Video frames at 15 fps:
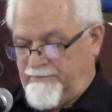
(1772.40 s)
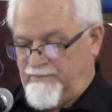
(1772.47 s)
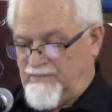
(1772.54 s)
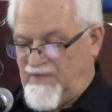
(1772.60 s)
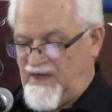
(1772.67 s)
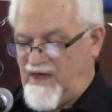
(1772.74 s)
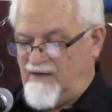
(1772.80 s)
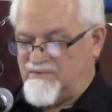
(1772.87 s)

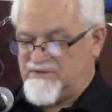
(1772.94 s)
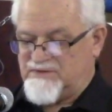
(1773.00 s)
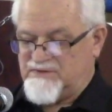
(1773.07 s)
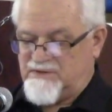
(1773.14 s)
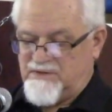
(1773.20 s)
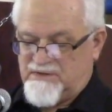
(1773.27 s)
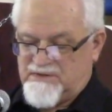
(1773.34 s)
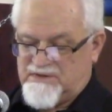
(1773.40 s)
they have
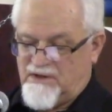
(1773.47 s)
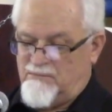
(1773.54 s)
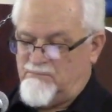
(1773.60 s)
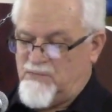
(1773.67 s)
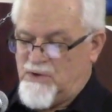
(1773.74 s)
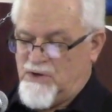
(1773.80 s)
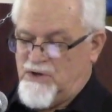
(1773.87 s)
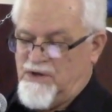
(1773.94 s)

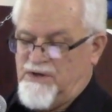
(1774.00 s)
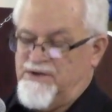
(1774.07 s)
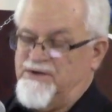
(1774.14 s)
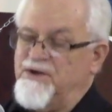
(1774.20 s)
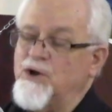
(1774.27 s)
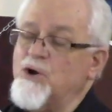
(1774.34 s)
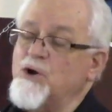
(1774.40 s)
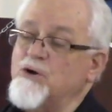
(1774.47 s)
some
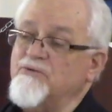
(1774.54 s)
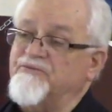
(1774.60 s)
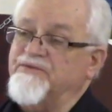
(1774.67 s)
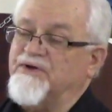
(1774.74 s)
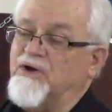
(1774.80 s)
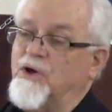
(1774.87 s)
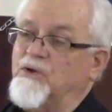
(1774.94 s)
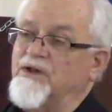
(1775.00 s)
nerve
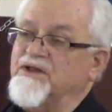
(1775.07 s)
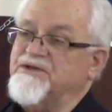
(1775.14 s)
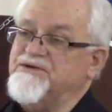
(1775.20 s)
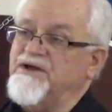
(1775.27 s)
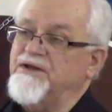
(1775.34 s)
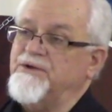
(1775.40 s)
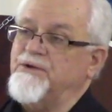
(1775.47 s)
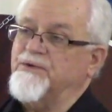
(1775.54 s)
to call it
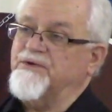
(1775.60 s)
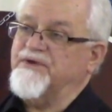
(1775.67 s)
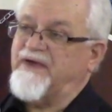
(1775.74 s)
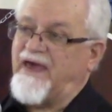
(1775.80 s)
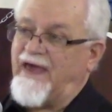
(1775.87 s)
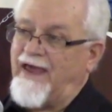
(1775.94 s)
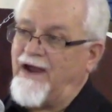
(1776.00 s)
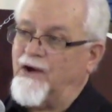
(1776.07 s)
gender
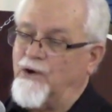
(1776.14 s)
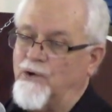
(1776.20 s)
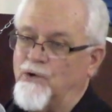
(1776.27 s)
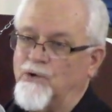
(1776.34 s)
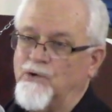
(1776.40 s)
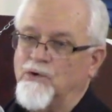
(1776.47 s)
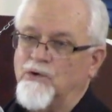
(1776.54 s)
care